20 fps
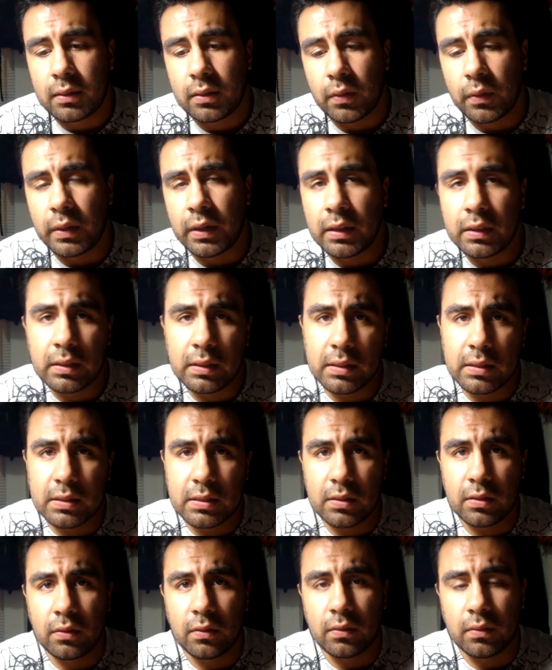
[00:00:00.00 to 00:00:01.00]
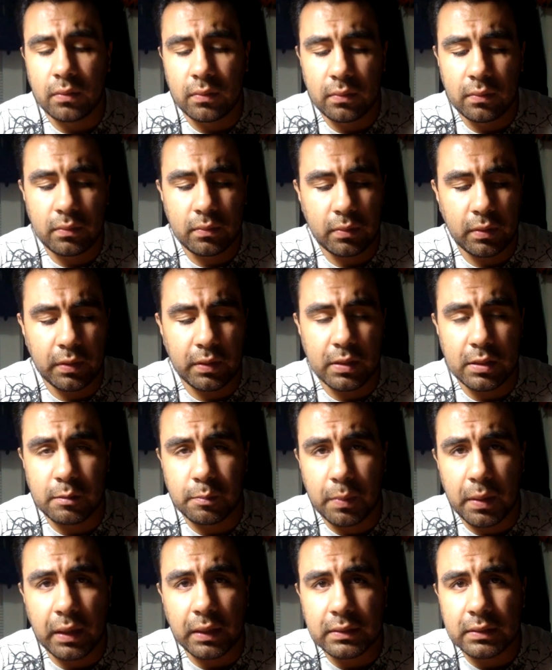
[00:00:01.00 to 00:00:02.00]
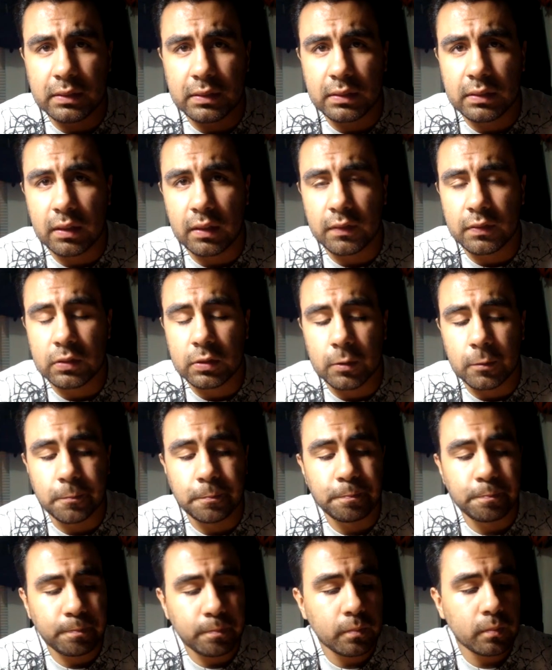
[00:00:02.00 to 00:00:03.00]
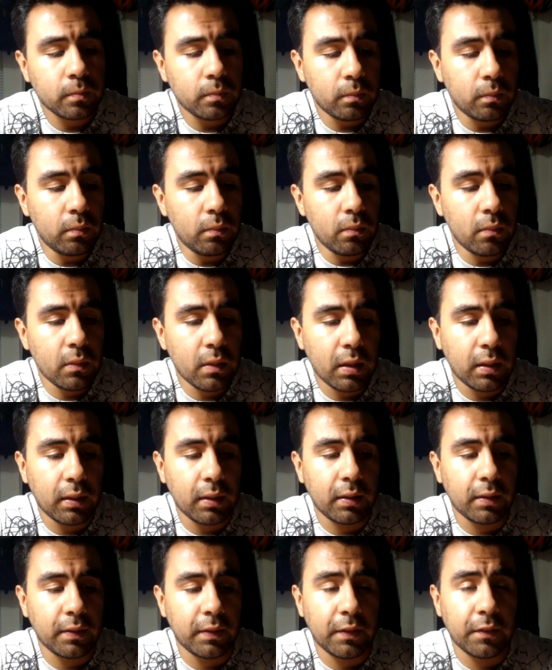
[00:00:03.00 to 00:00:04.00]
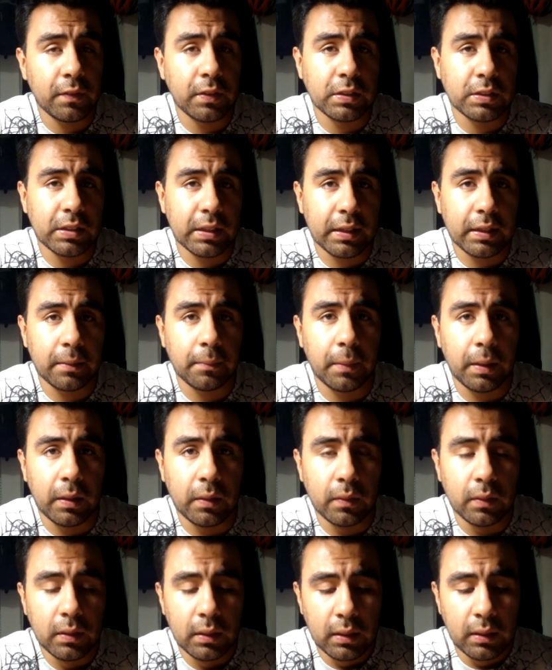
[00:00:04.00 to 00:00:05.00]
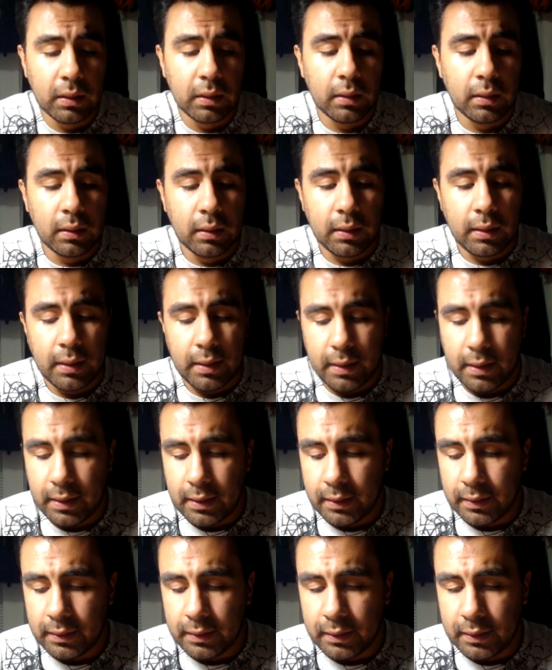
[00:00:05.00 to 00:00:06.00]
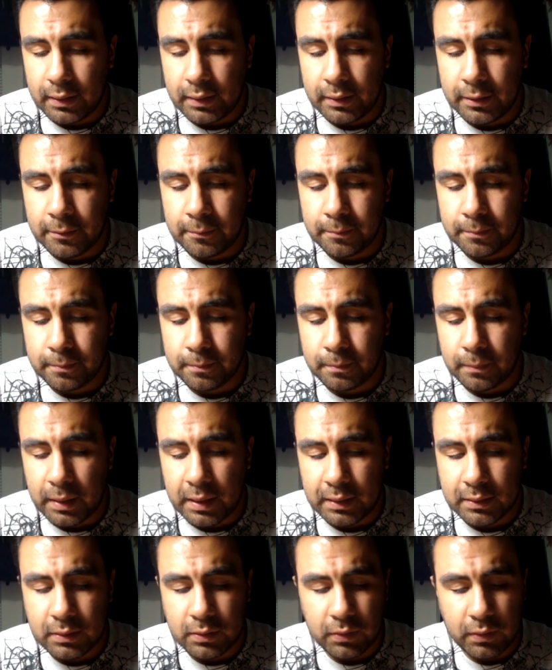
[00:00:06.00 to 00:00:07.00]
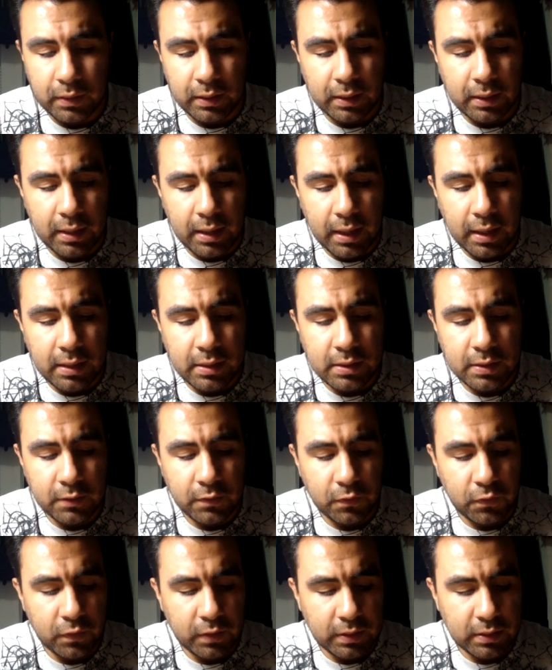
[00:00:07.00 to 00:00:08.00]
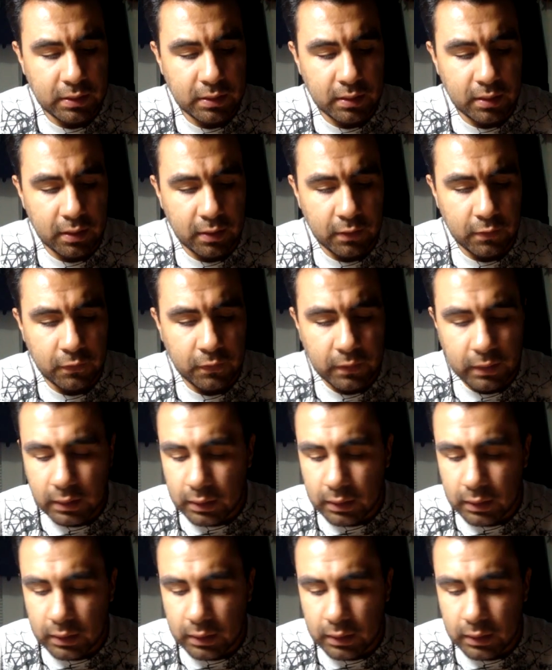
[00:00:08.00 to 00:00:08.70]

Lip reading: going in detail with the specs and stuff, so definitely check him out. And back to the Asian fit stuff,